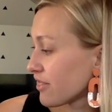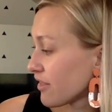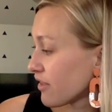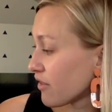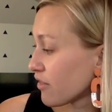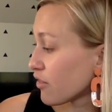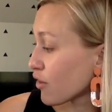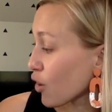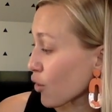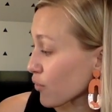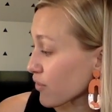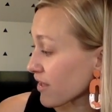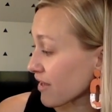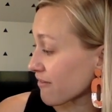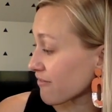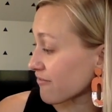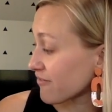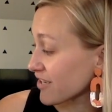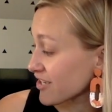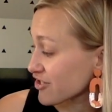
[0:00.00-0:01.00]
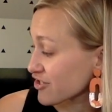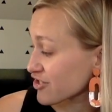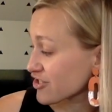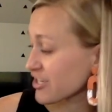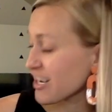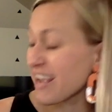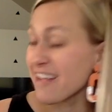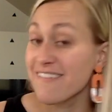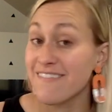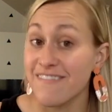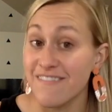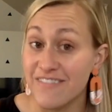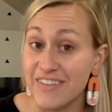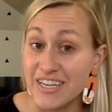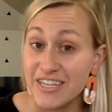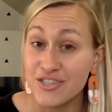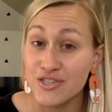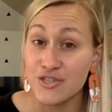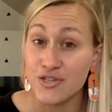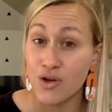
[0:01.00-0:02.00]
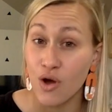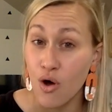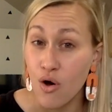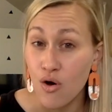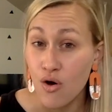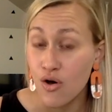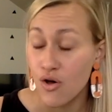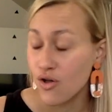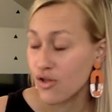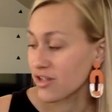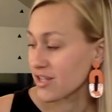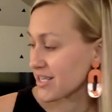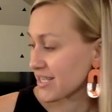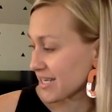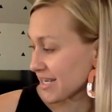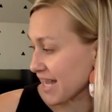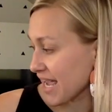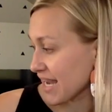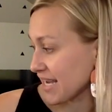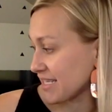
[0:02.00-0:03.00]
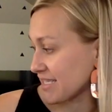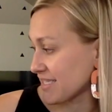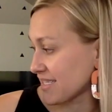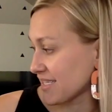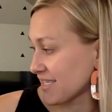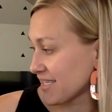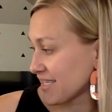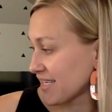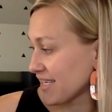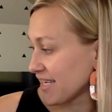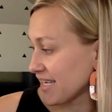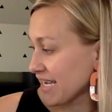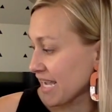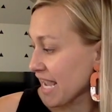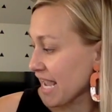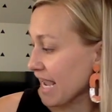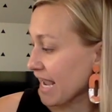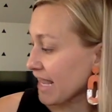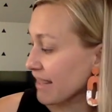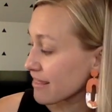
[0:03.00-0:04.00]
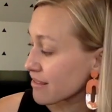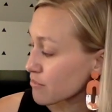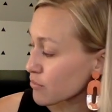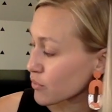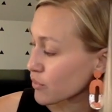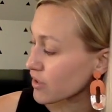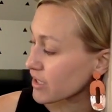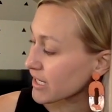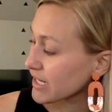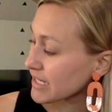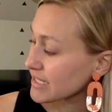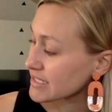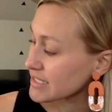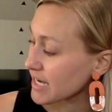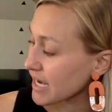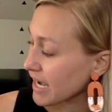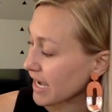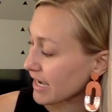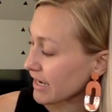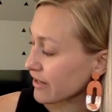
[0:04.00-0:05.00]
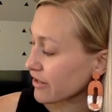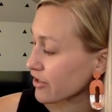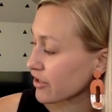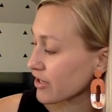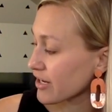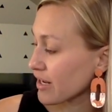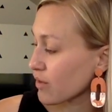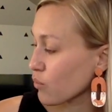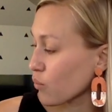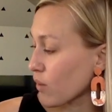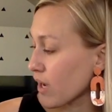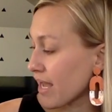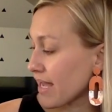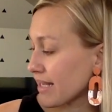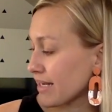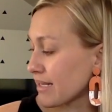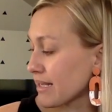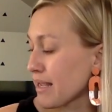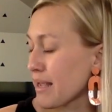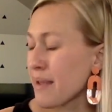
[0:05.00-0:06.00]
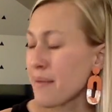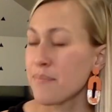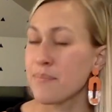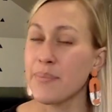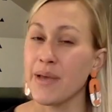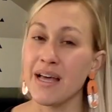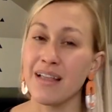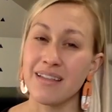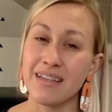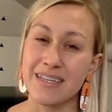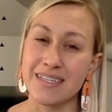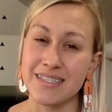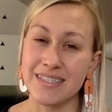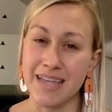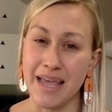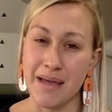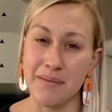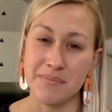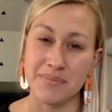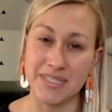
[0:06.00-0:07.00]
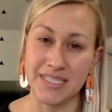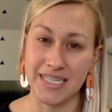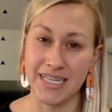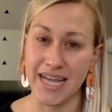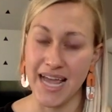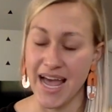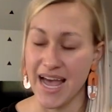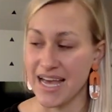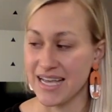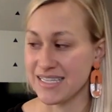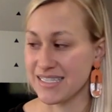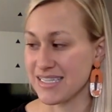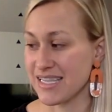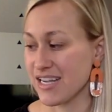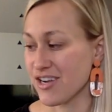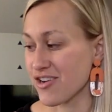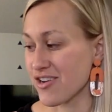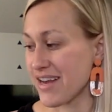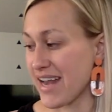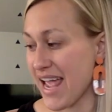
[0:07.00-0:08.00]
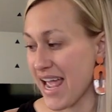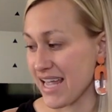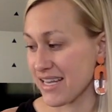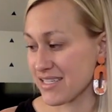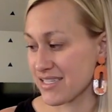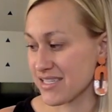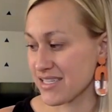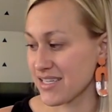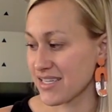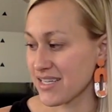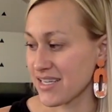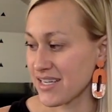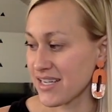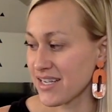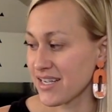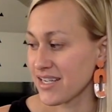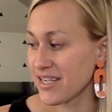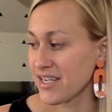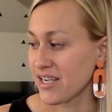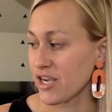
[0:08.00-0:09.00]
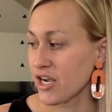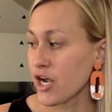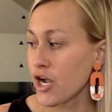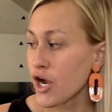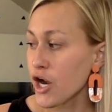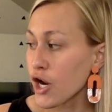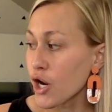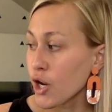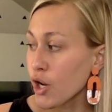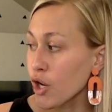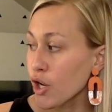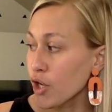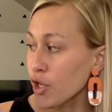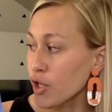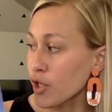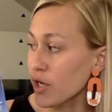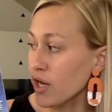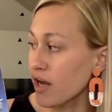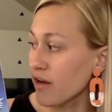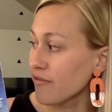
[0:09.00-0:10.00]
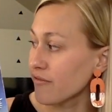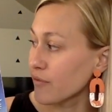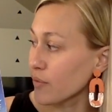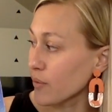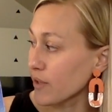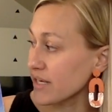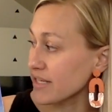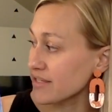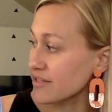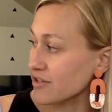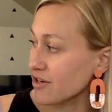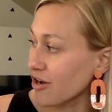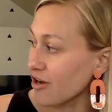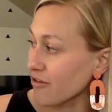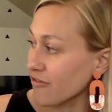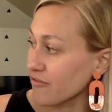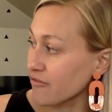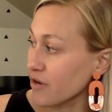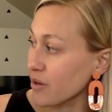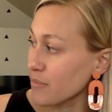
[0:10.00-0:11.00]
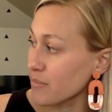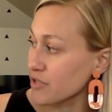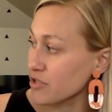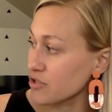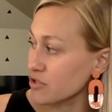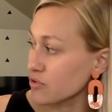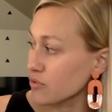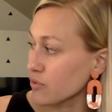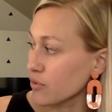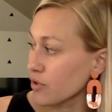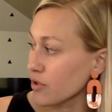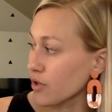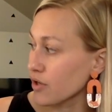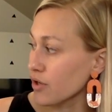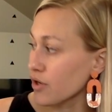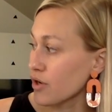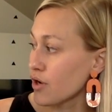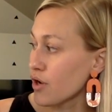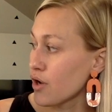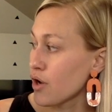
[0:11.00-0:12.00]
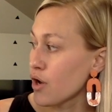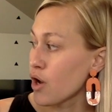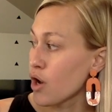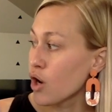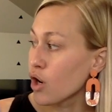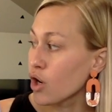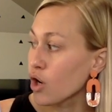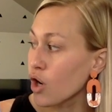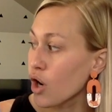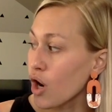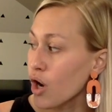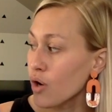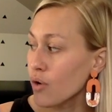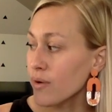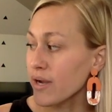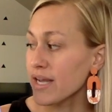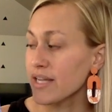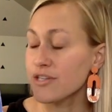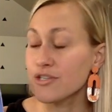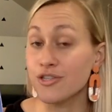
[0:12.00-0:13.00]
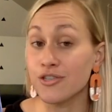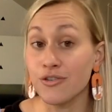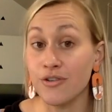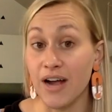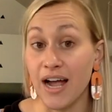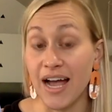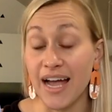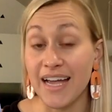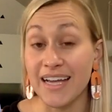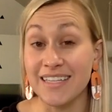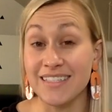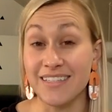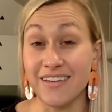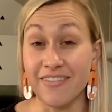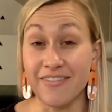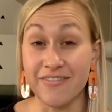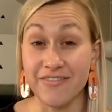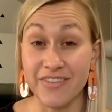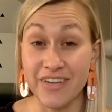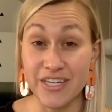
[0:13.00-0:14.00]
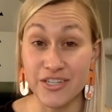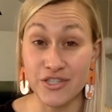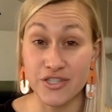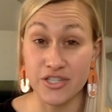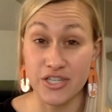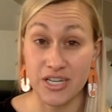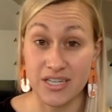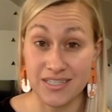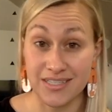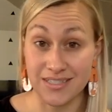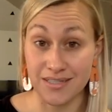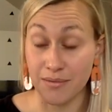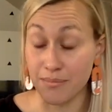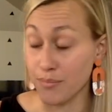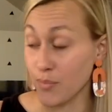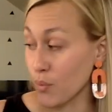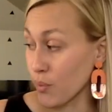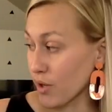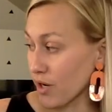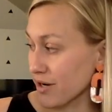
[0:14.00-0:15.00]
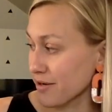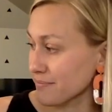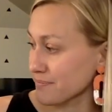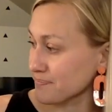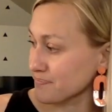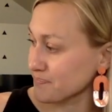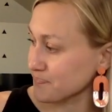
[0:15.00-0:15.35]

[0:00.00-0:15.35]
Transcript: though they fished and fished all night. In the morning, tired and wet, bellies empty as their net. Heard a voice call from the shore, "Go and try to fish some more."